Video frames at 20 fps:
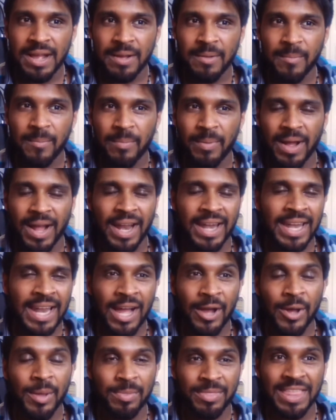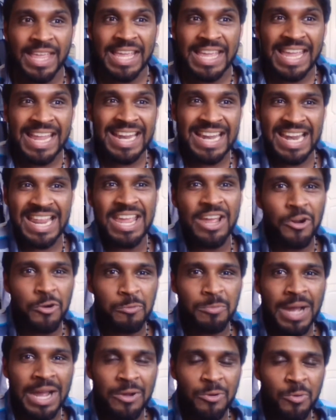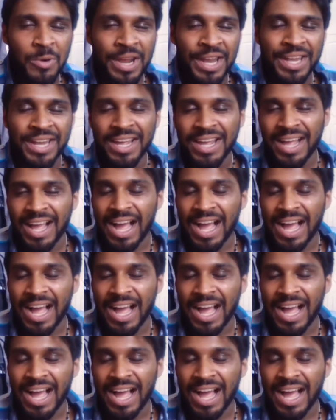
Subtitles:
but now I'm thinking Leon might win.